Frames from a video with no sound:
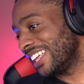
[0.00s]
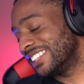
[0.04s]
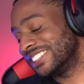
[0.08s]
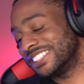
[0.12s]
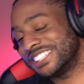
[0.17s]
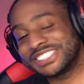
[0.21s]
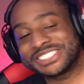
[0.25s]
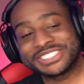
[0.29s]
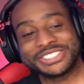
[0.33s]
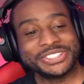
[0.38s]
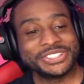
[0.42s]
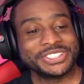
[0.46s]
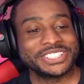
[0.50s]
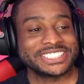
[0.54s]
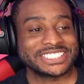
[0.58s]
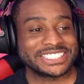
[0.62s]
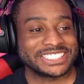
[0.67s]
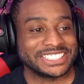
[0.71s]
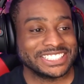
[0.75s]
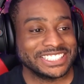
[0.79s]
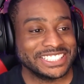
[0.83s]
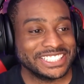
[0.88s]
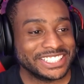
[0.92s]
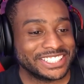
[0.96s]
This dude is
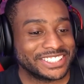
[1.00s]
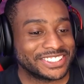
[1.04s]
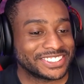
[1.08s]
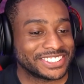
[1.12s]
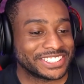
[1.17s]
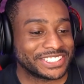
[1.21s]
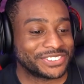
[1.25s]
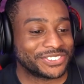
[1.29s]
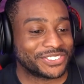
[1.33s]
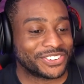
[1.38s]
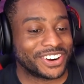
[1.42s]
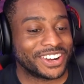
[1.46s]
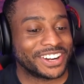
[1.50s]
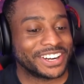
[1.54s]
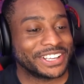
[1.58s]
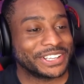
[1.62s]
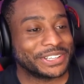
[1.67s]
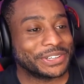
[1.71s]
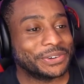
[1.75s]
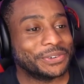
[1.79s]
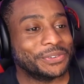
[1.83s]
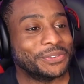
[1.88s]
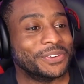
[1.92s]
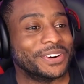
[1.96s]
literally
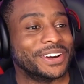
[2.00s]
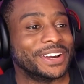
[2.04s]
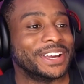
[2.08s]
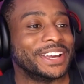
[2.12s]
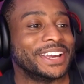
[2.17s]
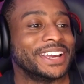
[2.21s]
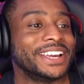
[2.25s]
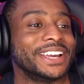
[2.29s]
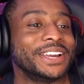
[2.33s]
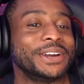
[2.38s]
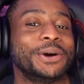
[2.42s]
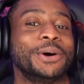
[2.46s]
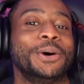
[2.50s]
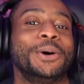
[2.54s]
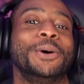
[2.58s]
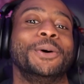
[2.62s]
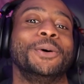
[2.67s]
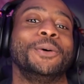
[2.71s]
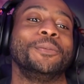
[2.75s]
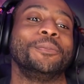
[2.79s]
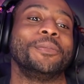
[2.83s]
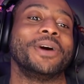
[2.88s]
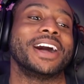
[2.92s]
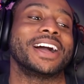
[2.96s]
running away.
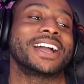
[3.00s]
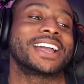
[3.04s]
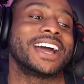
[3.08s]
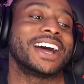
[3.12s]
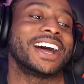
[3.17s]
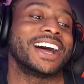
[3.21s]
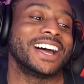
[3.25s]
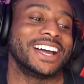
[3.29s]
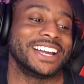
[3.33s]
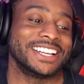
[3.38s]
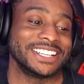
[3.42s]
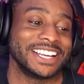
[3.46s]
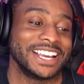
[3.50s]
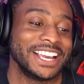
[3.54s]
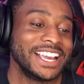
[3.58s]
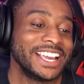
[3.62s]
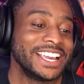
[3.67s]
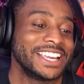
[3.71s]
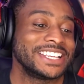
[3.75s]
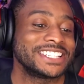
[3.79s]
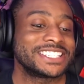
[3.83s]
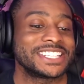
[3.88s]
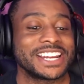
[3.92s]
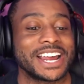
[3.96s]
Oh my god.
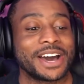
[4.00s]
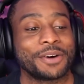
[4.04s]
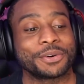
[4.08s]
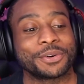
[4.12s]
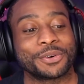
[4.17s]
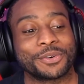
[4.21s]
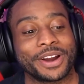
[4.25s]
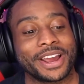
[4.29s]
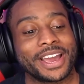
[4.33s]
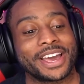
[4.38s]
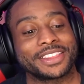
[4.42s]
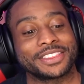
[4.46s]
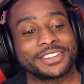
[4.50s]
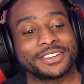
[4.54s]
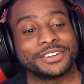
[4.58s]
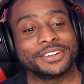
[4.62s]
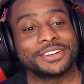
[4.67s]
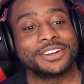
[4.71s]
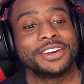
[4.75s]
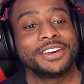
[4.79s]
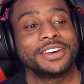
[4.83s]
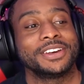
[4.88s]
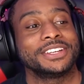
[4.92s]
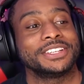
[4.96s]
He said, I would
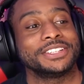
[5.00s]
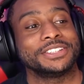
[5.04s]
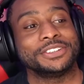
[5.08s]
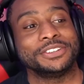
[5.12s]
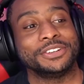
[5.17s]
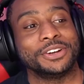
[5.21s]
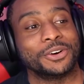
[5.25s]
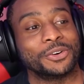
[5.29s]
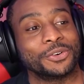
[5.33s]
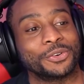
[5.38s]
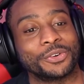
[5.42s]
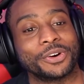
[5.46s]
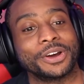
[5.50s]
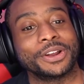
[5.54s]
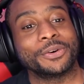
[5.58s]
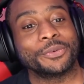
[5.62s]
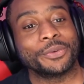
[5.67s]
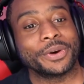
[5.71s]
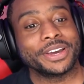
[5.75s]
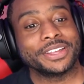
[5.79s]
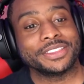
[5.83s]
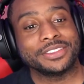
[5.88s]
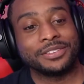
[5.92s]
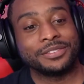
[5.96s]
rather, you know, run
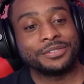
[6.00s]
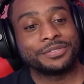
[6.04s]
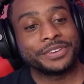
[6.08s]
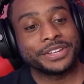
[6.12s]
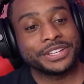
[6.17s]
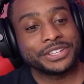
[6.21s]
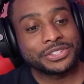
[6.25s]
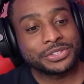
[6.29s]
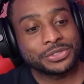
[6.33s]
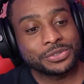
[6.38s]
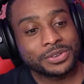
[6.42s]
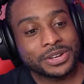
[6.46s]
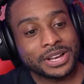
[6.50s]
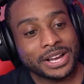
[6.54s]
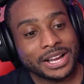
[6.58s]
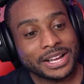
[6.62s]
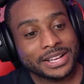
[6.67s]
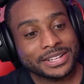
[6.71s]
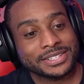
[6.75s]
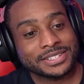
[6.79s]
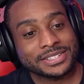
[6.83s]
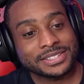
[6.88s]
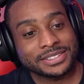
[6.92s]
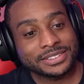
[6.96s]
away than face
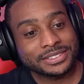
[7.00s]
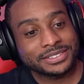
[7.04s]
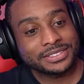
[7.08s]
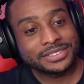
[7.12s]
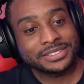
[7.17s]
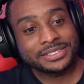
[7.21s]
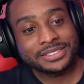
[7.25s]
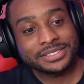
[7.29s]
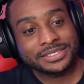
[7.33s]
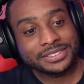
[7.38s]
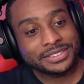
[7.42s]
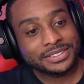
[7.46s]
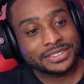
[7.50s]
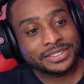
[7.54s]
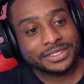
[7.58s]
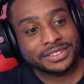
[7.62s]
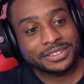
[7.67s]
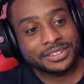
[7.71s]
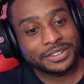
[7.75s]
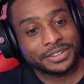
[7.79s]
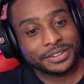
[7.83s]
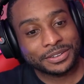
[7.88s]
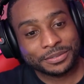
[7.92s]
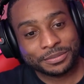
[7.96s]
Tsukasa.
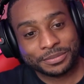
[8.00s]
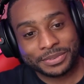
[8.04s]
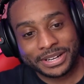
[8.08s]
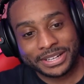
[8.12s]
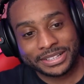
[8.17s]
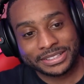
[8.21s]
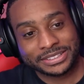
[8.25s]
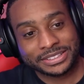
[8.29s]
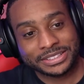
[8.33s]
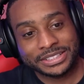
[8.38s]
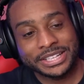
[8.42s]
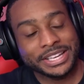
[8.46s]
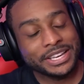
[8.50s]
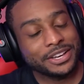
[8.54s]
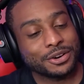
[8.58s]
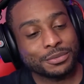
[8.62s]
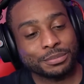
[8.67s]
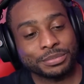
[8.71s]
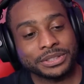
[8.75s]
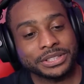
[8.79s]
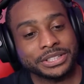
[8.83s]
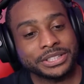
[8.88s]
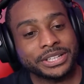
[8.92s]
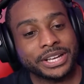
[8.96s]
Oh my god. He ain't gonna
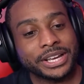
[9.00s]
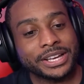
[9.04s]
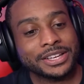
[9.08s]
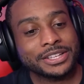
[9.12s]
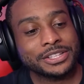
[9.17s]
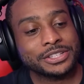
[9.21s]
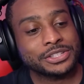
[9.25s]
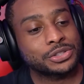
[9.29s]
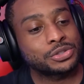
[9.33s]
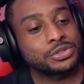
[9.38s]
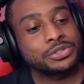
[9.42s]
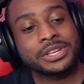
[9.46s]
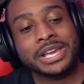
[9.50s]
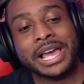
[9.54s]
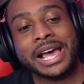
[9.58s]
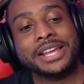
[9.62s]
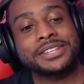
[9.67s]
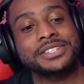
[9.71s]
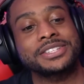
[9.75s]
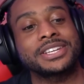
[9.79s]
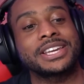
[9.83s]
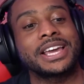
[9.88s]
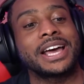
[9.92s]
believe that because Tsukasa